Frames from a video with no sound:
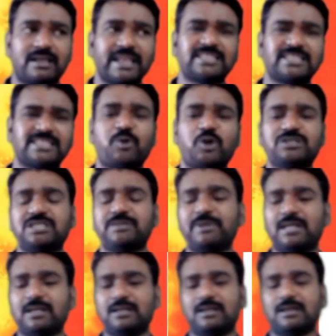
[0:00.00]

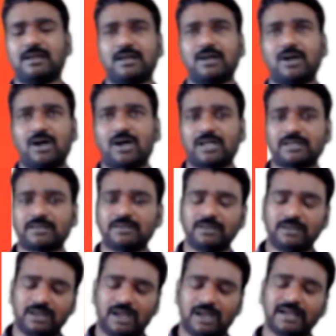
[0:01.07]
responsible
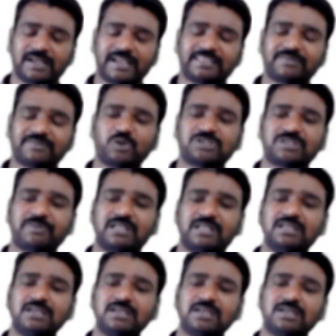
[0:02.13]
or
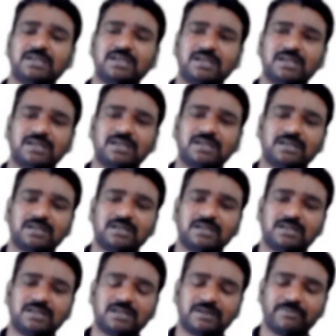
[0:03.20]
unresponsible
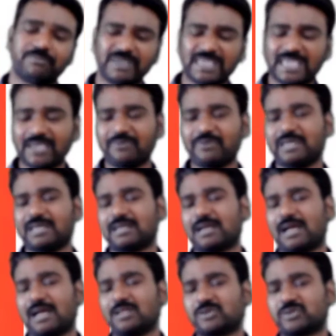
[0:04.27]

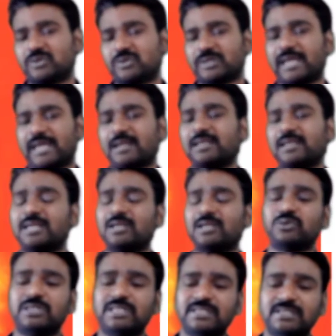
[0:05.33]
behavior also can lead
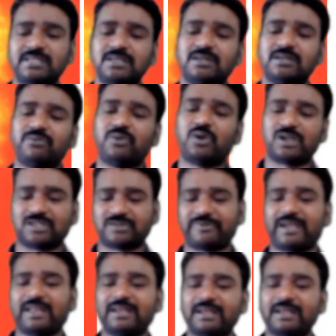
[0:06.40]
to this forest
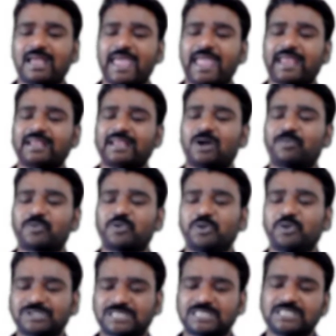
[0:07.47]
fire. And of
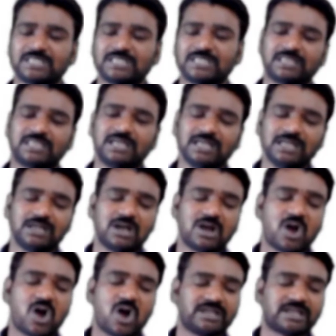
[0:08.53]
course the
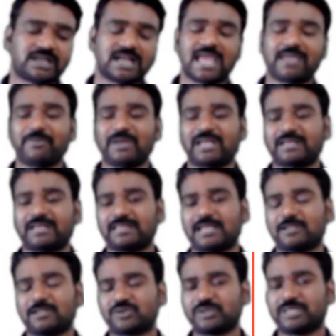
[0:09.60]
hot climate is
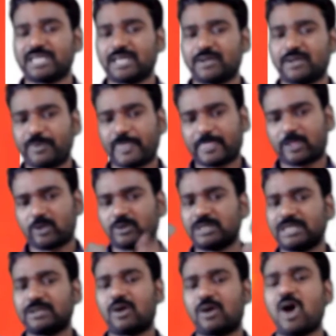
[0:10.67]
also there. So
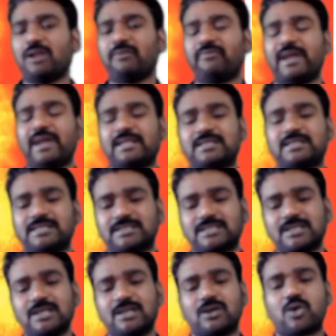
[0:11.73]
these all factors
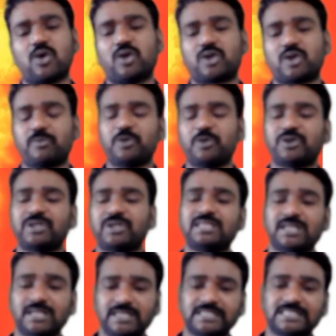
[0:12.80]
contribute in
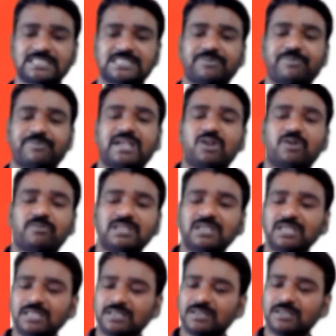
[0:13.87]
the spread of
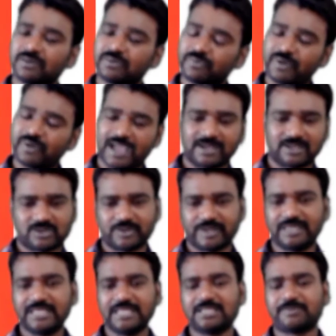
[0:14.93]
the fire. So
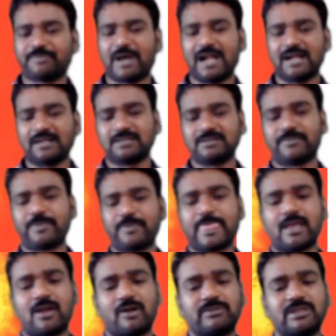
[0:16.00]
in this part
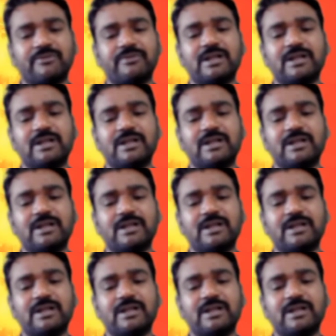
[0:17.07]
of the